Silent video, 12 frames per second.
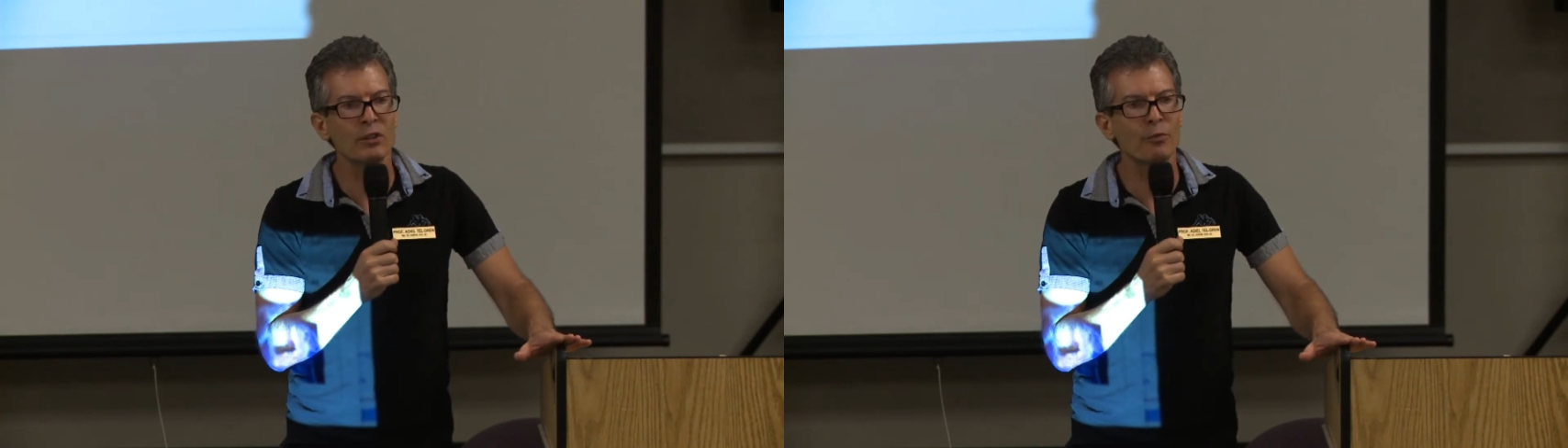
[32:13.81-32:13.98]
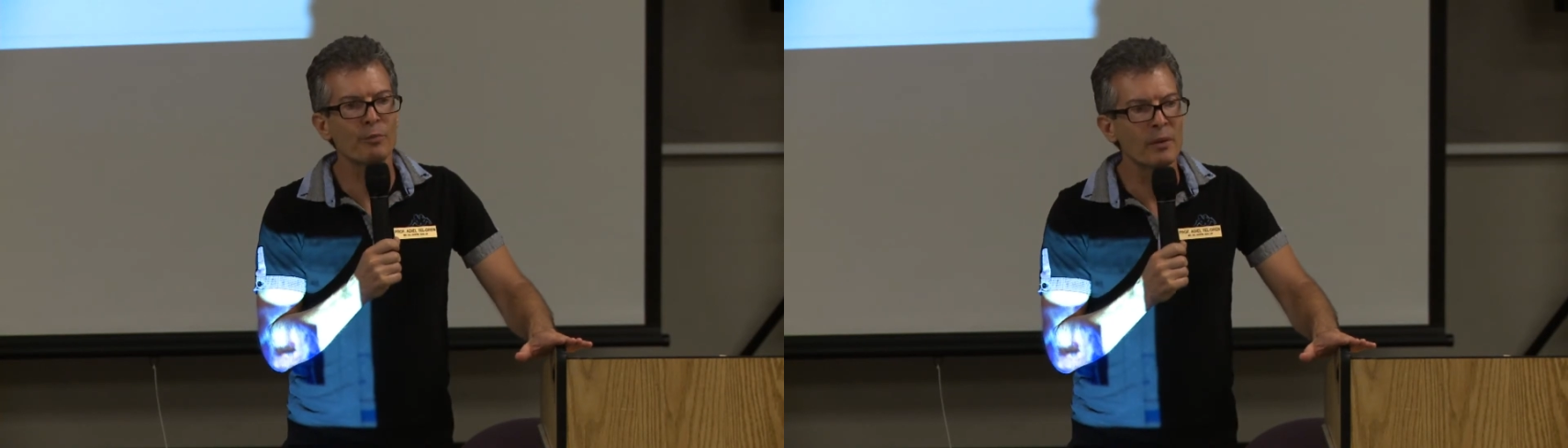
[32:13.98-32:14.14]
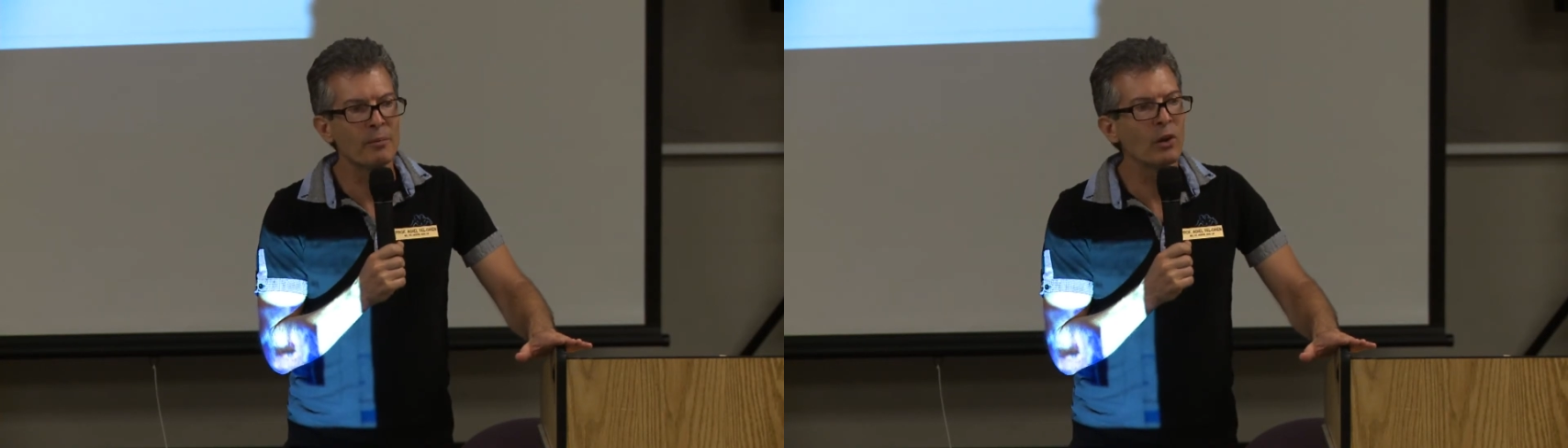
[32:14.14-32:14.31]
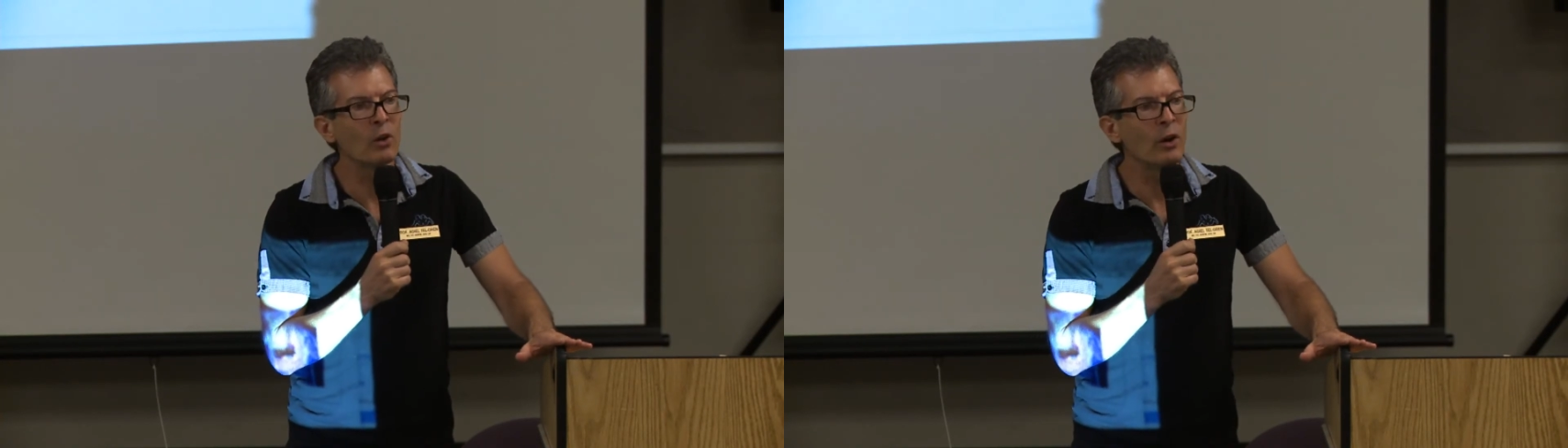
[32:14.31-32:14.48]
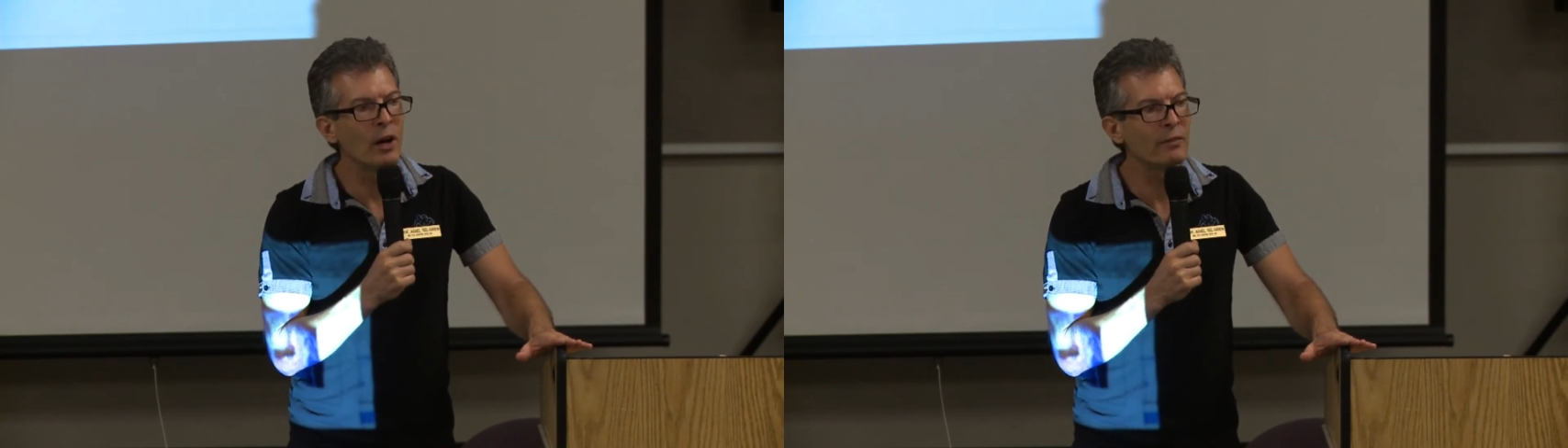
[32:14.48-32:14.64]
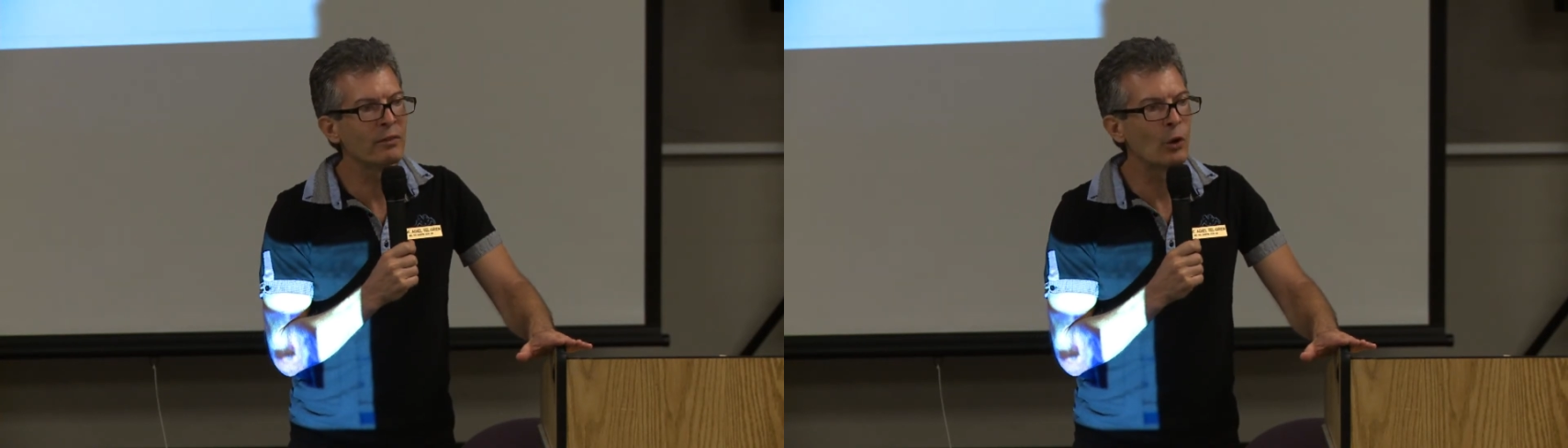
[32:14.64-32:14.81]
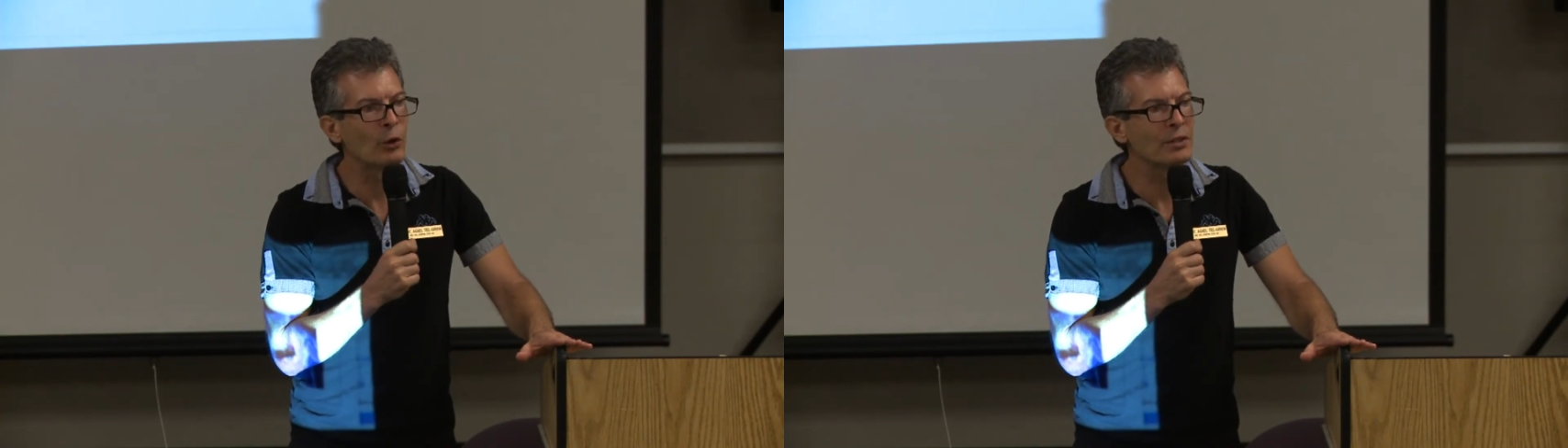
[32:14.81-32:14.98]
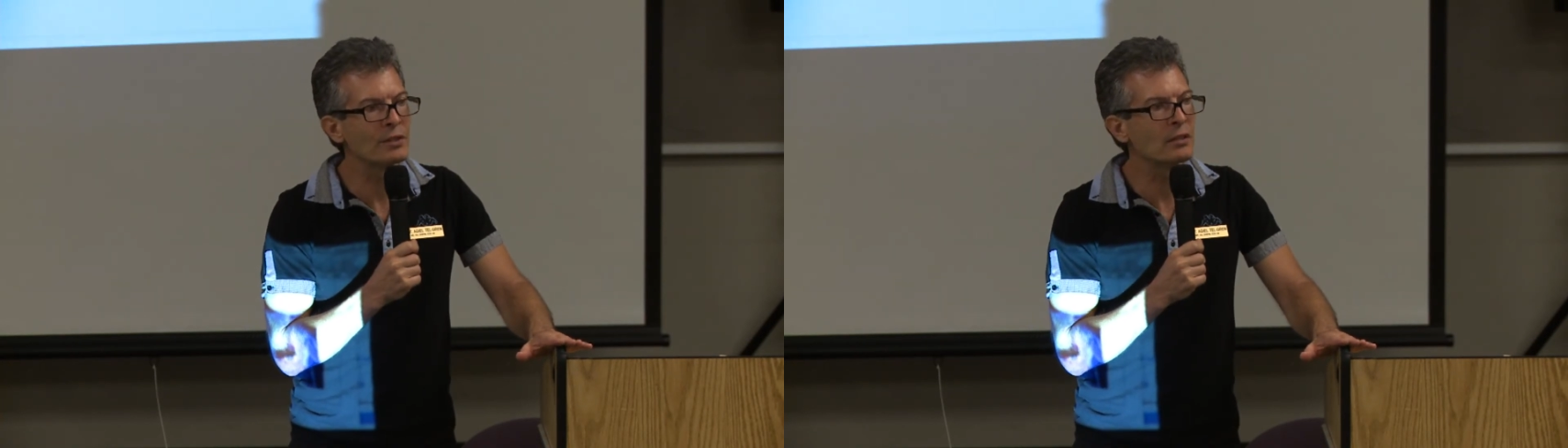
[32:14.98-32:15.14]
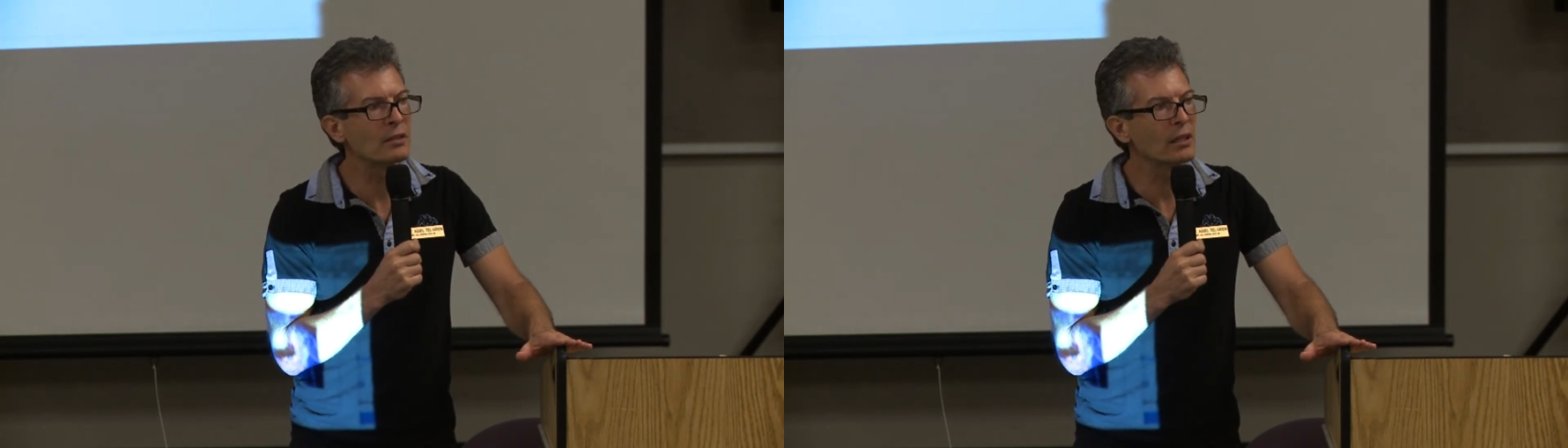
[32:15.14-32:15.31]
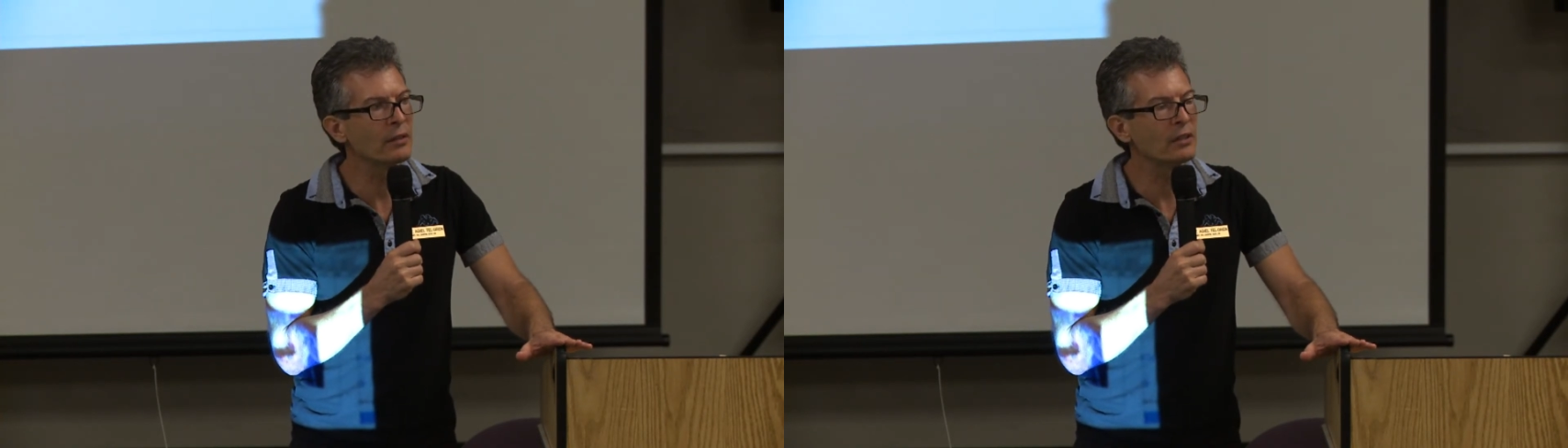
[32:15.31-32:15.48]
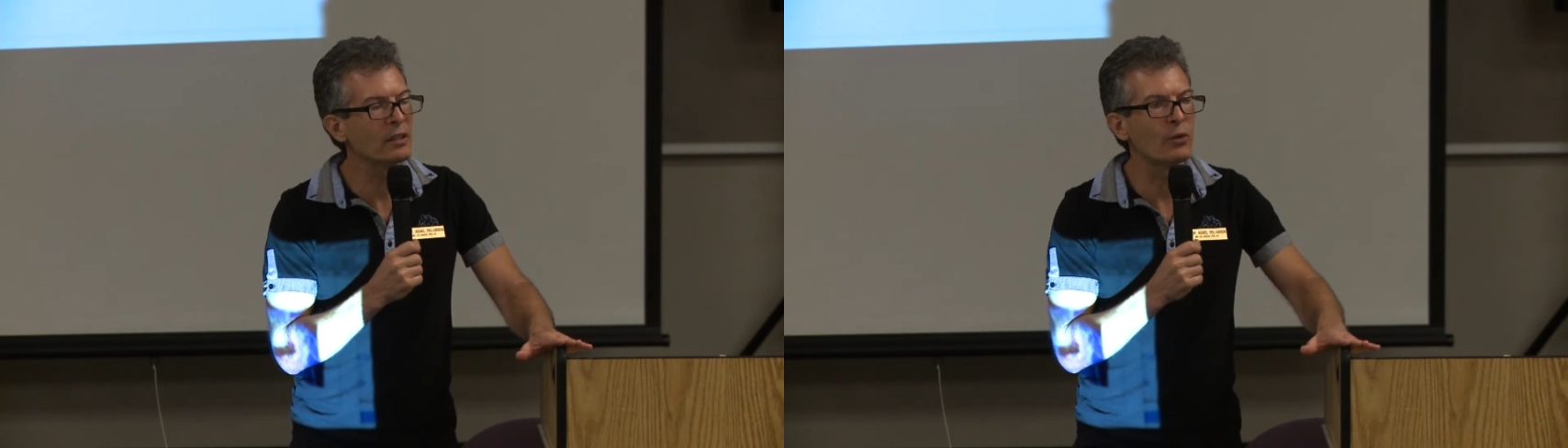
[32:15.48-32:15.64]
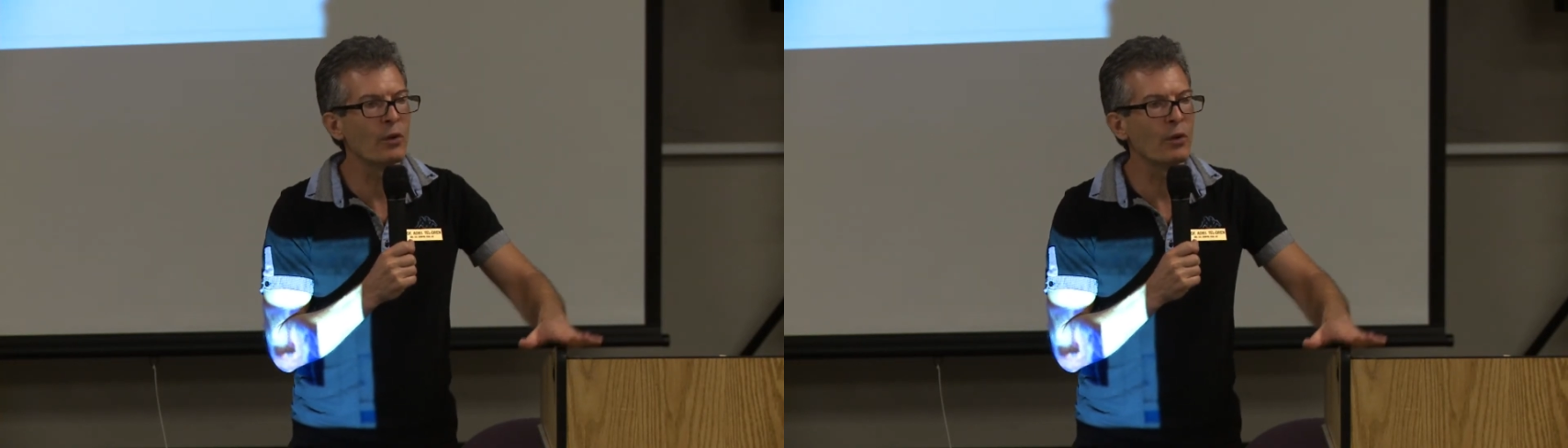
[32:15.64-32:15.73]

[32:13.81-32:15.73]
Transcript: of people who have gluten sensitivity.